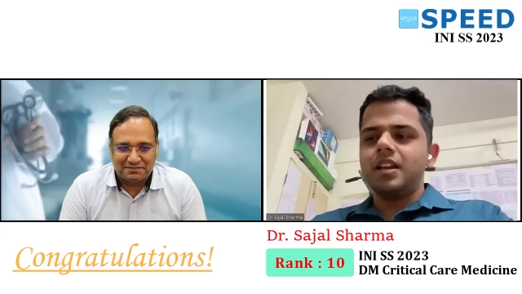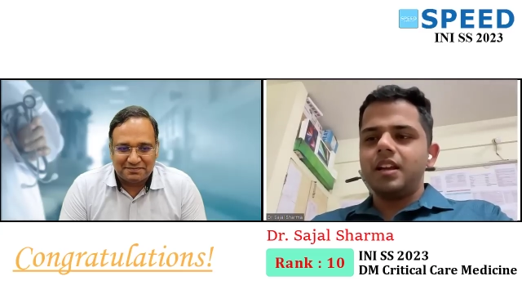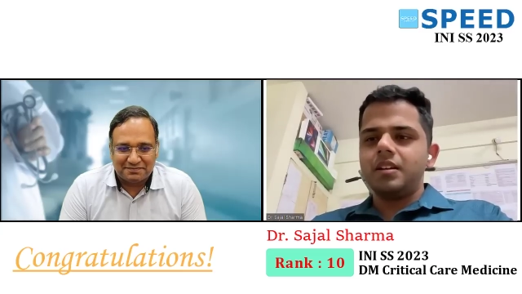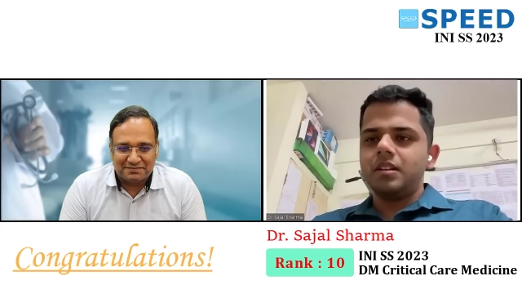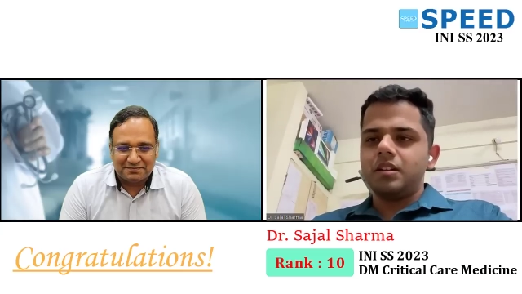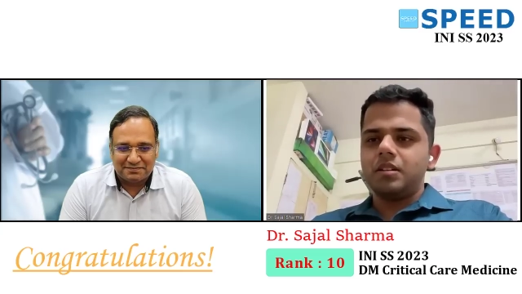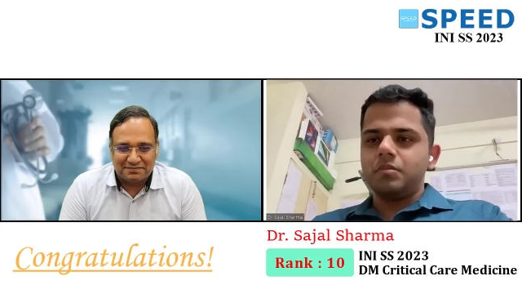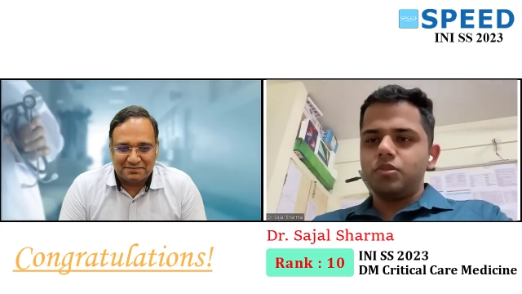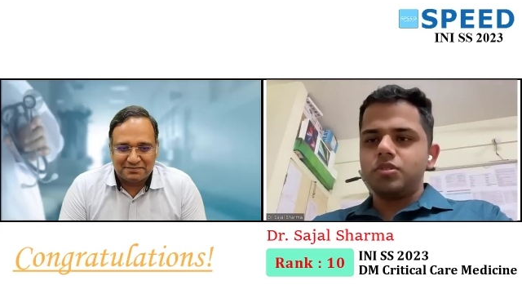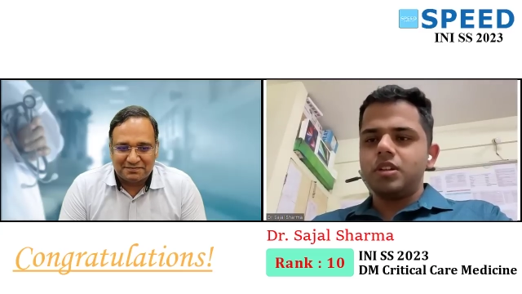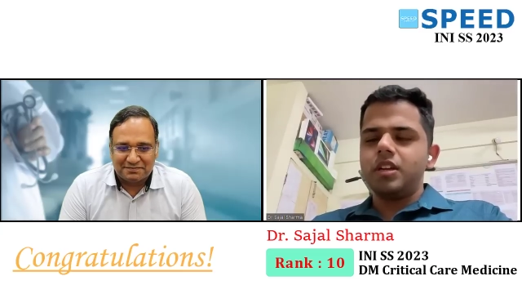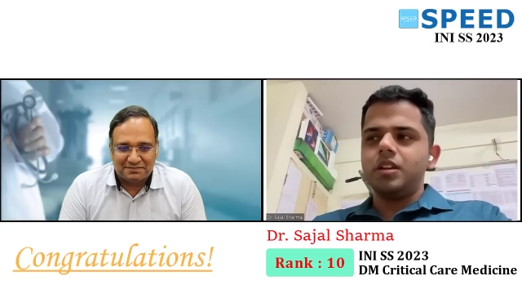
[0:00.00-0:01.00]
Speaker 1: and uh,
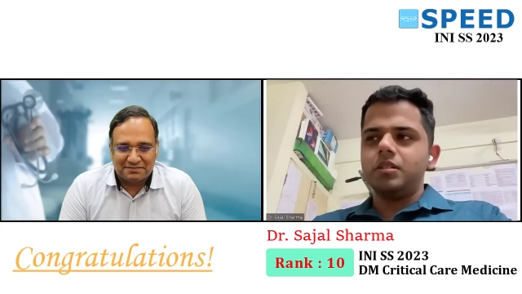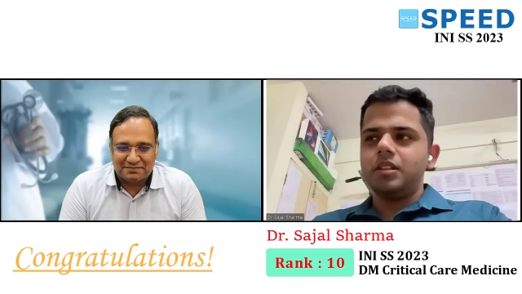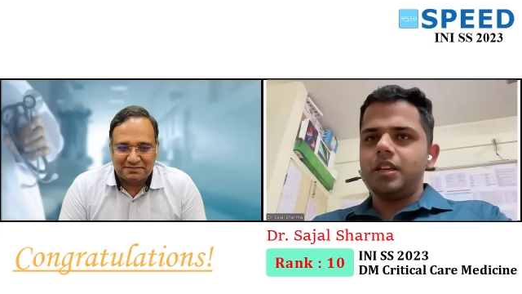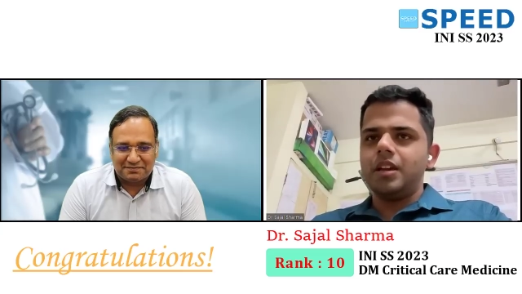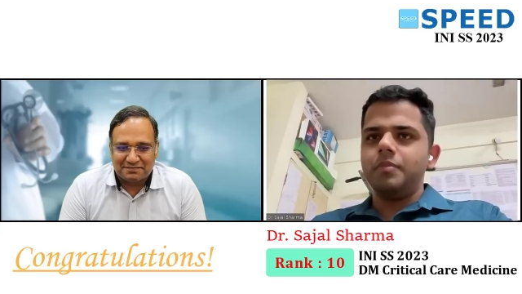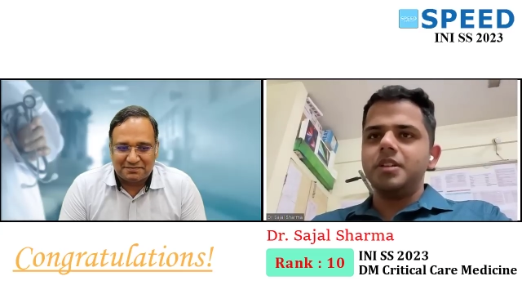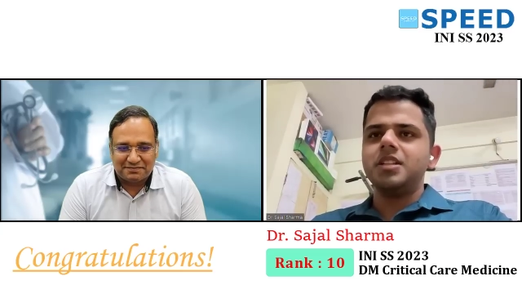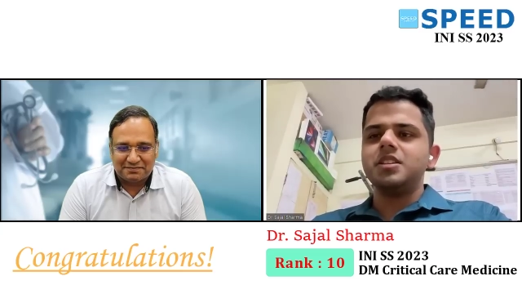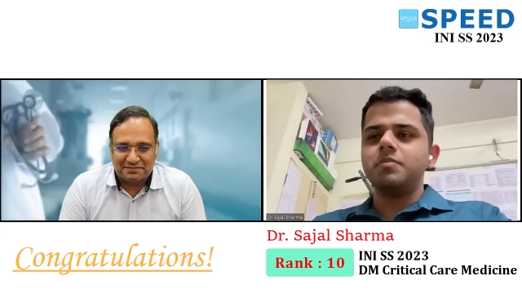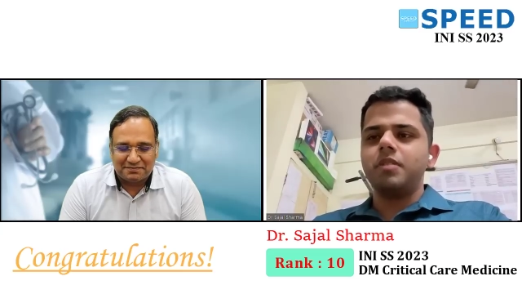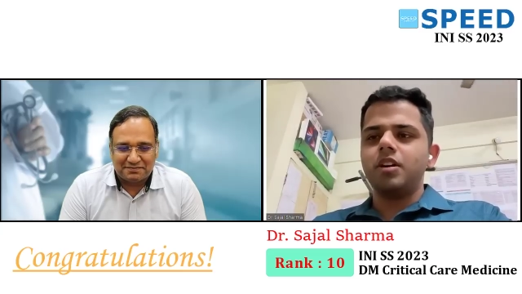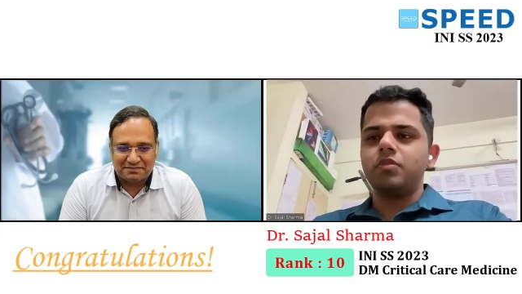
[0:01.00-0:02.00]
mostly the emergency
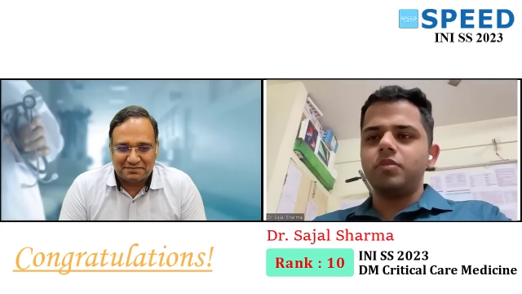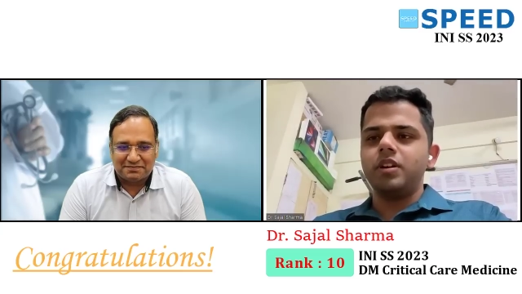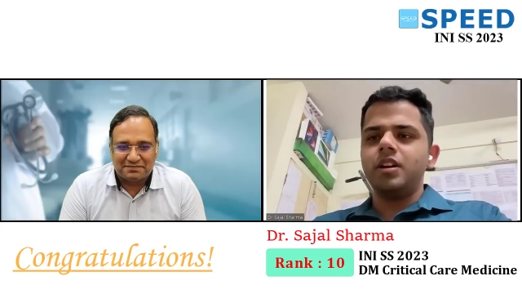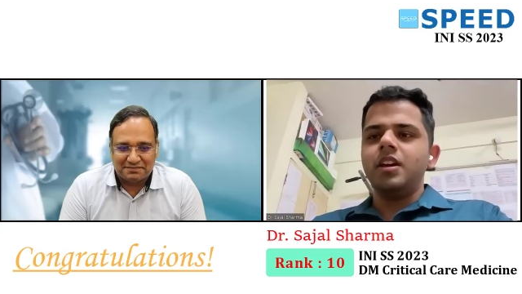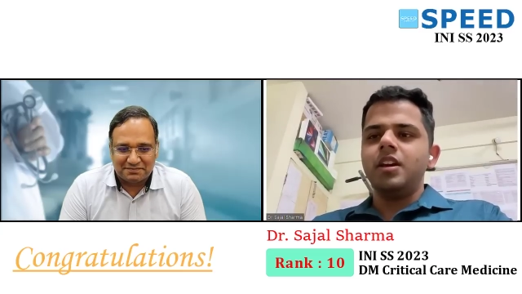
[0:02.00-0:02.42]
part of it.